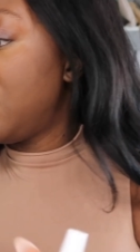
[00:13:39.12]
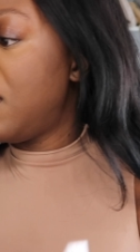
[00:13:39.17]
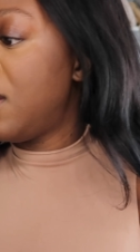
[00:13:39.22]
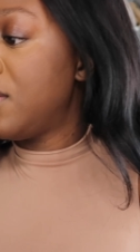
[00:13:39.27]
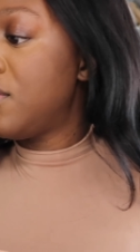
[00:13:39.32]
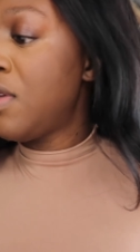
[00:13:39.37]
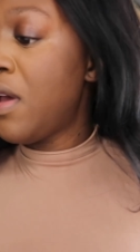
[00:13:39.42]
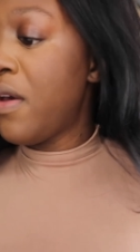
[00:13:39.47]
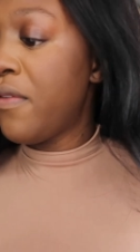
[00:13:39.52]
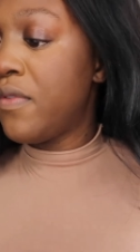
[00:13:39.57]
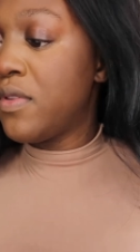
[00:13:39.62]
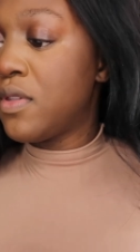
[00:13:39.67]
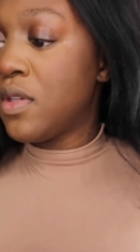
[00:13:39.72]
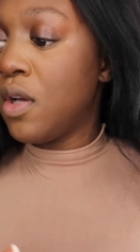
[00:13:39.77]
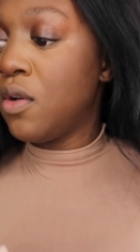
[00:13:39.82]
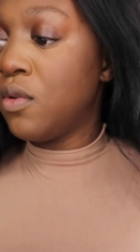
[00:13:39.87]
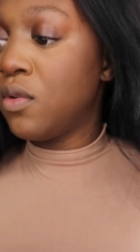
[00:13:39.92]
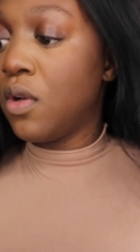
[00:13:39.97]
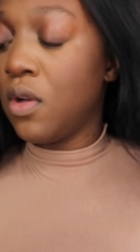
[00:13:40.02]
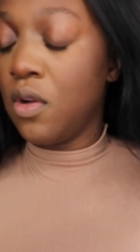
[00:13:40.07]
I do have this
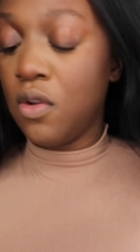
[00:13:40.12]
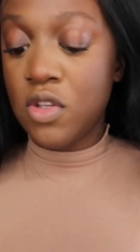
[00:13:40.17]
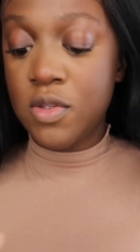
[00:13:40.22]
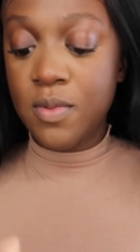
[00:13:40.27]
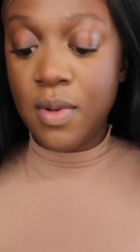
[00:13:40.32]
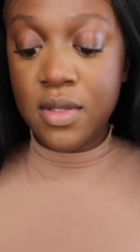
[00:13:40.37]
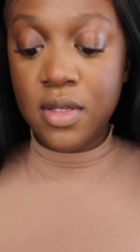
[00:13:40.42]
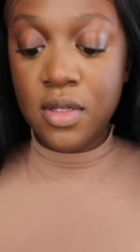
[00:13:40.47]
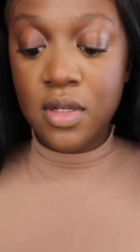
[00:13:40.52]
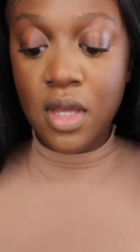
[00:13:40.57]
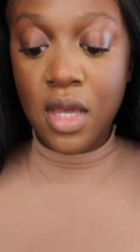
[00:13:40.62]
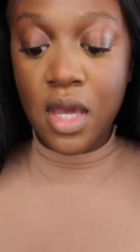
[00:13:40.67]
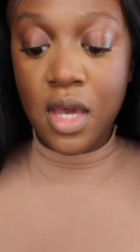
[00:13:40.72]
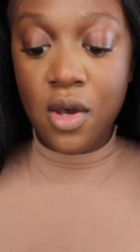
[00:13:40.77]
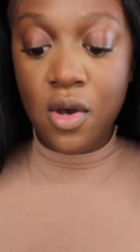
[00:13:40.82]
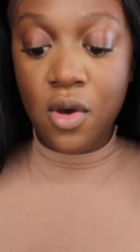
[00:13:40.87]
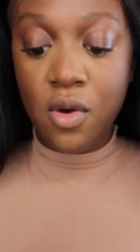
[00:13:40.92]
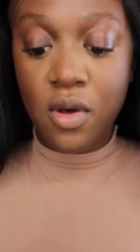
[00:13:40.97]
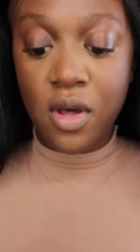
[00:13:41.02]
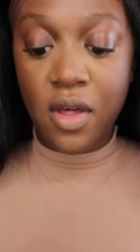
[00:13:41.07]
old gloss, but I don't know
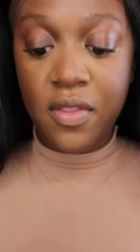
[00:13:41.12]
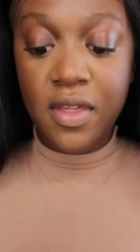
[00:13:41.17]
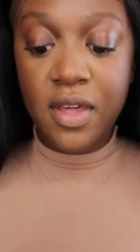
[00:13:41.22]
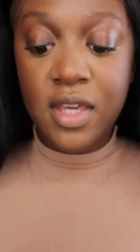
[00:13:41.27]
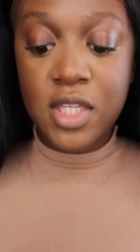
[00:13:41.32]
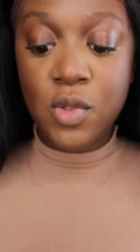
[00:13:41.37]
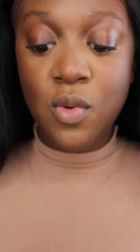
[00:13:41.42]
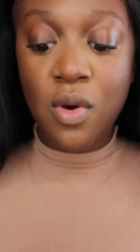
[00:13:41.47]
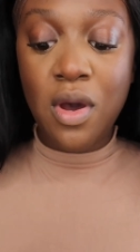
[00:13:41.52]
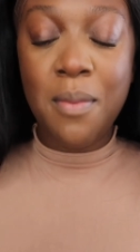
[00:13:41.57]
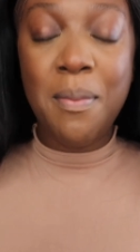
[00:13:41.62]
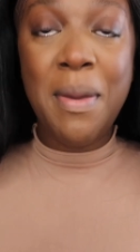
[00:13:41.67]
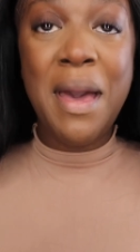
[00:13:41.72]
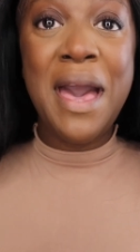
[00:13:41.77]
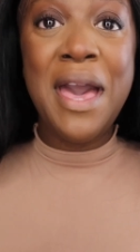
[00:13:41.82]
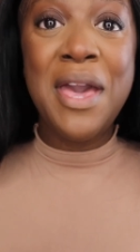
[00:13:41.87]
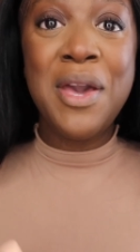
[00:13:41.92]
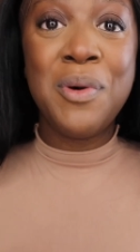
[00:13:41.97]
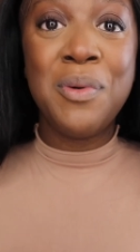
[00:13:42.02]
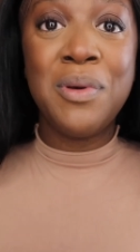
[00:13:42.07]
how, I think it's quite
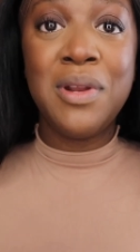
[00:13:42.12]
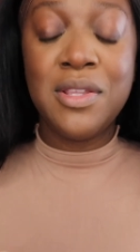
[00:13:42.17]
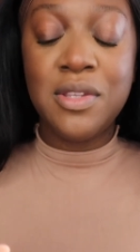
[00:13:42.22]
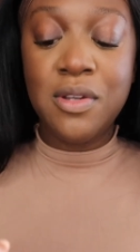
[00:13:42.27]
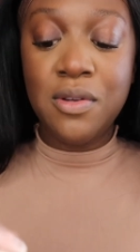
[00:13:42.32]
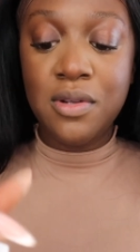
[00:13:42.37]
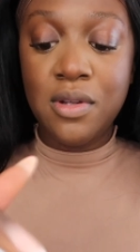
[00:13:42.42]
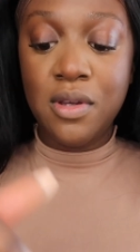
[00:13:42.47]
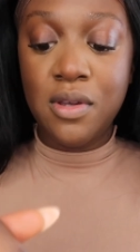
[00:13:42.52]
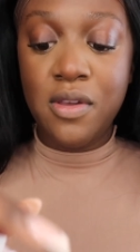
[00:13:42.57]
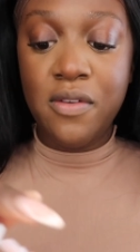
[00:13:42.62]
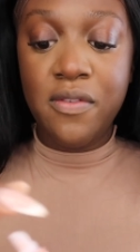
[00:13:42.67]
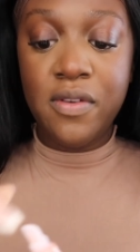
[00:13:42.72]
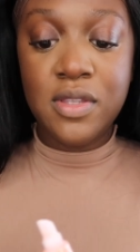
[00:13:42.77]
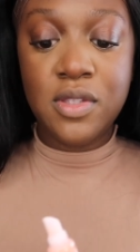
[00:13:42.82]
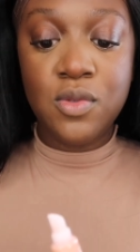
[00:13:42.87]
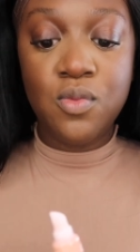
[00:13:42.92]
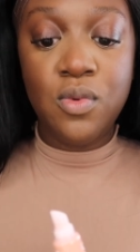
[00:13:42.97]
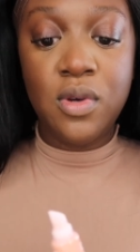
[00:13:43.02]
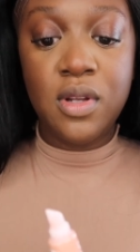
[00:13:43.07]
pale and I don't know if
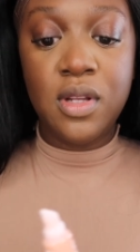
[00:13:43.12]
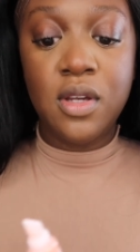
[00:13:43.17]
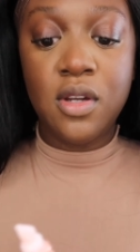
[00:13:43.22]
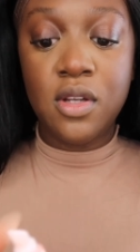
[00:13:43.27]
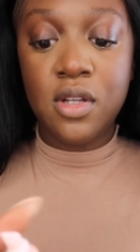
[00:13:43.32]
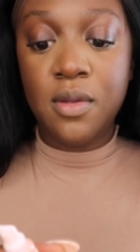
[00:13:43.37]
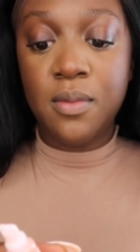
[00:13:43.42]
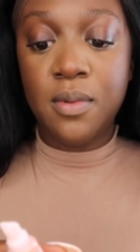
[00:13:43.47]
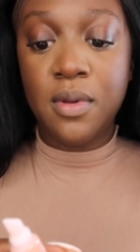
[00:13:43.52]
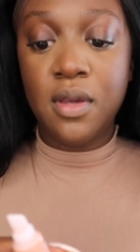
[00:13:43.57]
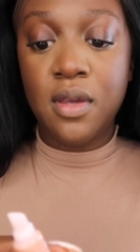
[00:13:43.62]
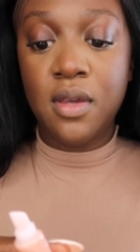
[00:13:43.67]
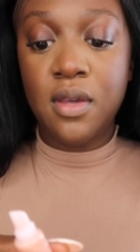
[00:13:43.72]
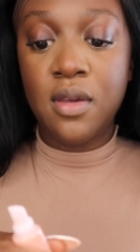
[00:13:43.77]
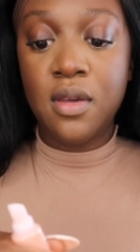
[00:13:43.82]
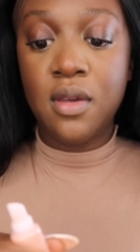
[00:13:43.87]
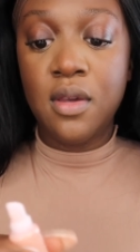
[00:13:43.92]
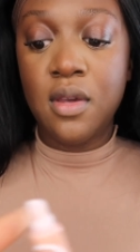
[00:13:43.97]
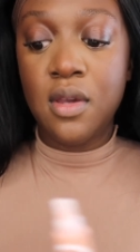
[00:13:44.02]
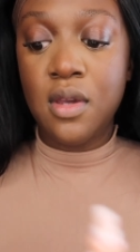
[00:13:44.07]
it's really going to be
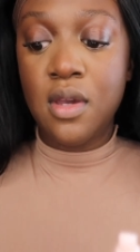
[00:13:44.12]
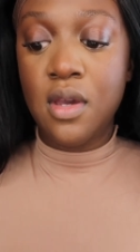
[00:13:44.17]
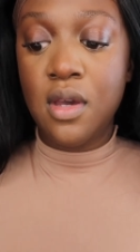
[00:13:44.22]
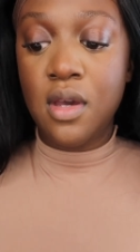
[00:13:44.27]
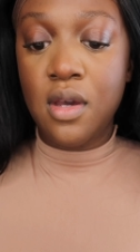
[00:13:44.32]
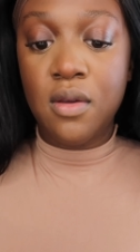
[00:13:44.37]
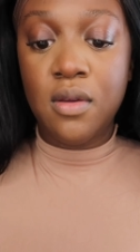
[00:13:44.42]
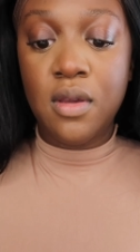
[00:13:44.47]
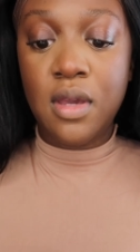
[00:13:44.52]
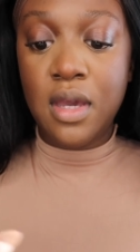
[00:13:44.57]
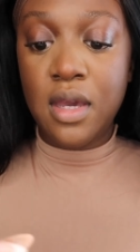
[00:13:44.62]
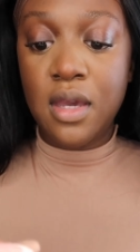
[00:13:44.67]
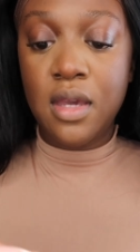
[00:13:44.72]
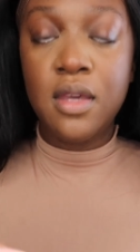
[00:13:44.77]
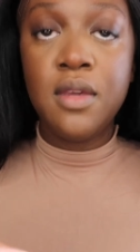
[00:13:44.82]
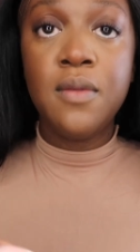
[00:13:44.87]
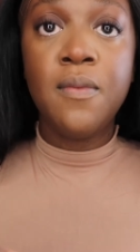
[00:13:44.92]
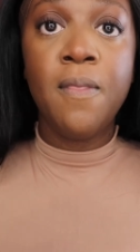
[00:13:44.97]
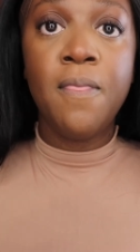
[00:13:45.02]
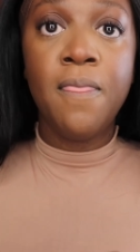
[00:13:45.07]
okay.